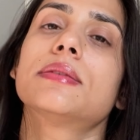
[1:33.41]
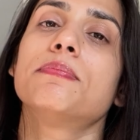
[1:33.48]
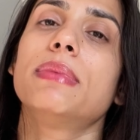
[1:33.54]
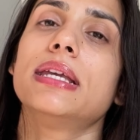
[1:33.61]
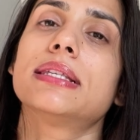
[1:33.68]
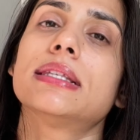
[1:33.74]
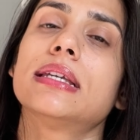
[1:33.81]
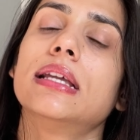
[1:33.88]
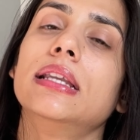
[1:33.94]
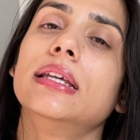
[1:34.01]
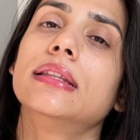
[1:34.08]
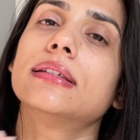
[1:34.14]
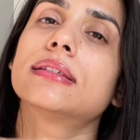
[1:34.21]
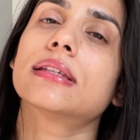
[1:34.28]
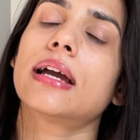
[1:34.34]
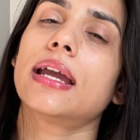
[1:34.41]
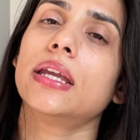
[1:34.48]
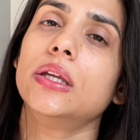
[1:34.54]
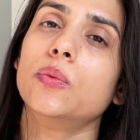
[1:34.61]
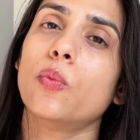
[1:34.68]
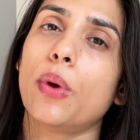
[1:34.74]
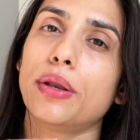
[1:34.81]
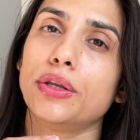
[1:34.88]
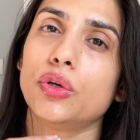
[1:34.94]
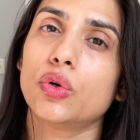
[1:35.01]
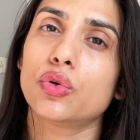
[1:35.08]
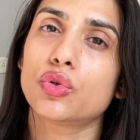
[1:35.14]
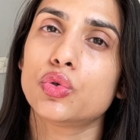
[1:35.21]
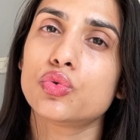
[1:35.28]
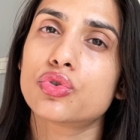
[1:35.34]
basically the time when your
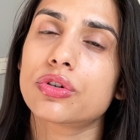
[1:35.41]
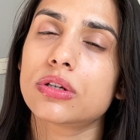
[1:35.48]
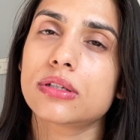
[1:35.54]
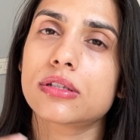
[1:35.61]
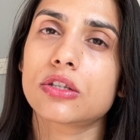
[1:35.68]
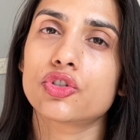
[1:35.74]
uterus